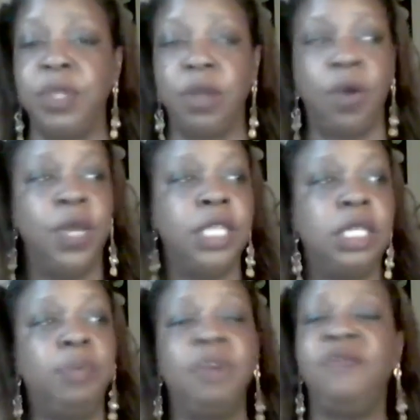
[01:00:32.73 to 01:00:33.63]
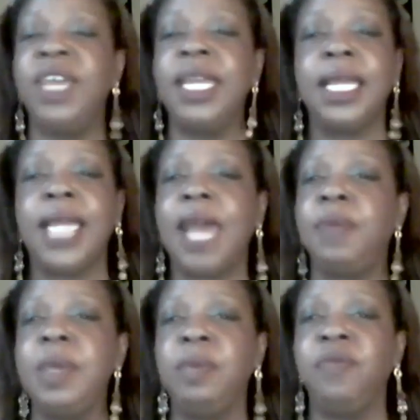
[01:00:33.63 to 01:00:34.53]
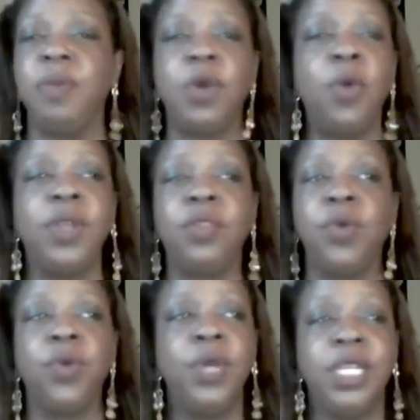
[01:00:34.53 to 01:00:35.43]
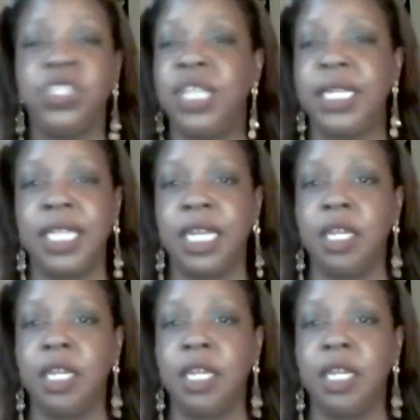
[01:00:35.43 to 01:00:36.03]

to prevent a lot of people from going through shit that,